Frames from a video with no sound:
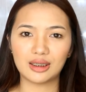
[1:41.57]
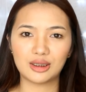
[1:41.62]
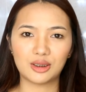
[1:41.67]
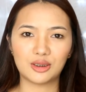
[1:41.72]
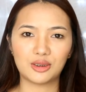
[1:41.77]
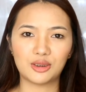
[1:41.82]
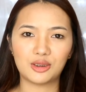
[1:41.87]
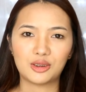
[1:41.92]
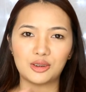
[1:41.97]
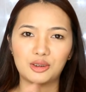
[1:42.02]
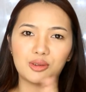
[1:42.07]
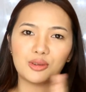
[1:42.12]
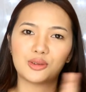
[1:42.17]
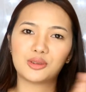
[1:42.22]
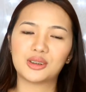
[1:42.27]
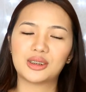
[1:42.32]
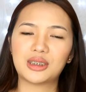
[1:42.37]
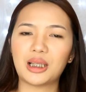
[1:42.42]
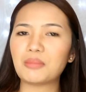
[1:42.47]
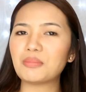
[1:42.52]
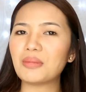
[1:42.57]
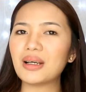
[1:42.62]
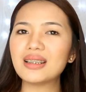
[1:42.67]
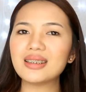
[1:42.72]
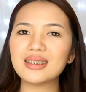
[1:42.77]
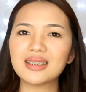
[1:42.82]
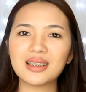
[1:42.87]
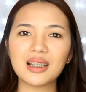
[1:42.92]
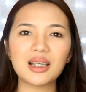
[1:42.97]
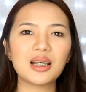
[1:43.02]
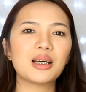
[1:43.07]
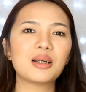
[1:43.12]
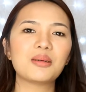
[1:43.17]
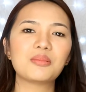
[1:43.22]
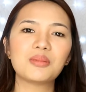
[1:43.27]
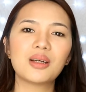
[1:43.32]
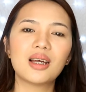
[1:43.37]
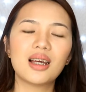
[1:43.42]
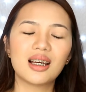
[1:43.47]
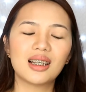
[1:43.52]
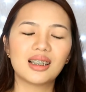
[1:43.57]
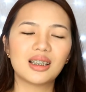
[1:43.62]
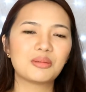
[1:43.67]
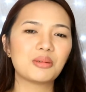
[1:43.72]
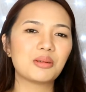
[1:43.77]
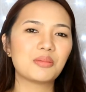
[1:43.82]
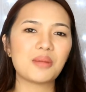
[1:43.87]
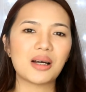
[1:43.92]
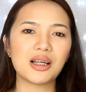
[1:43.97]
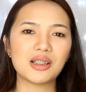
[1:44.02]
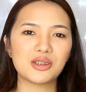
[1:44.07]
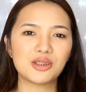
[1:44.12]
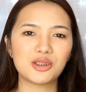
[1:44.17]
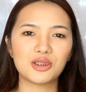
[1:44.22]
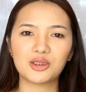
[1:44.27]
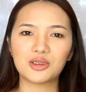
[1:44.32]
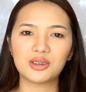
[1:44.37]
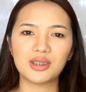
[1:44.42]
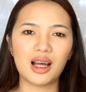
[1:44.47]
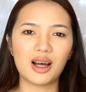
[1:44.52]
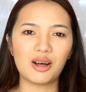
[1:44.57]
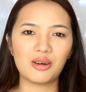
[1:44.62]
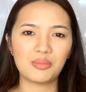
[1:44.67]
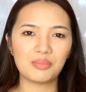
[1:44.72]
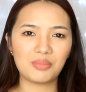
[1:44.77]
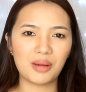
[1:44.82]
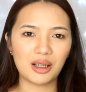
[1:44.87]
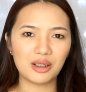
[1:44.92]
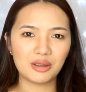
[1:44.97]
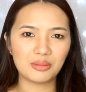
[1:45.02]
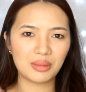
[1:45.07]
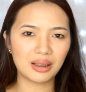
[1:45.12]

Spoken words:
So, step by step, namamaster ko na kung paano